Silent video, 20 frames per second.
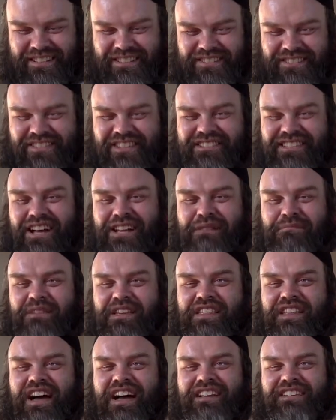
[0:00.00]
So they're telling
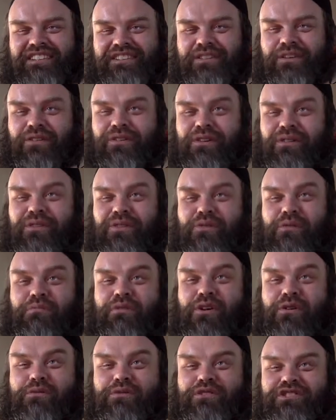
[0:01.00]
me that. I said, no,
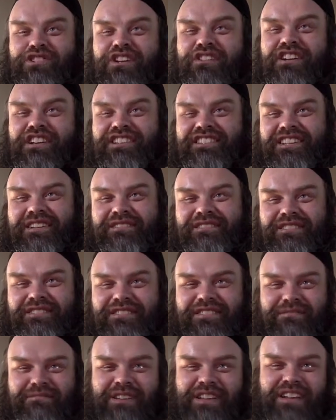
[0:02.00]
bro, we're serious. I
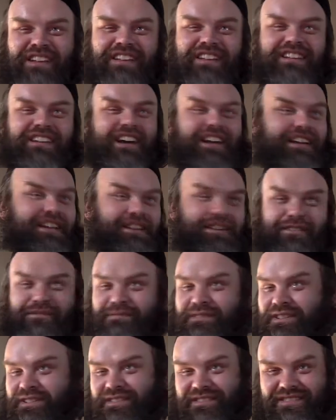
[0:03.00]
said, man, get out of here,
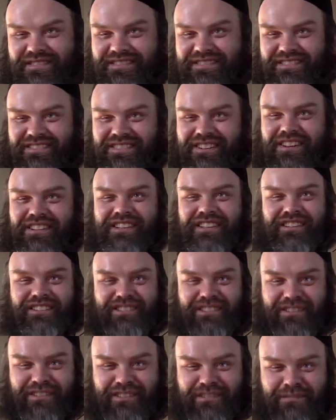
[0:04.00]
man. I don't think he's
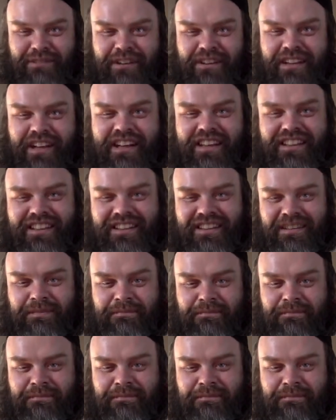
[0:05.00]
serious about that.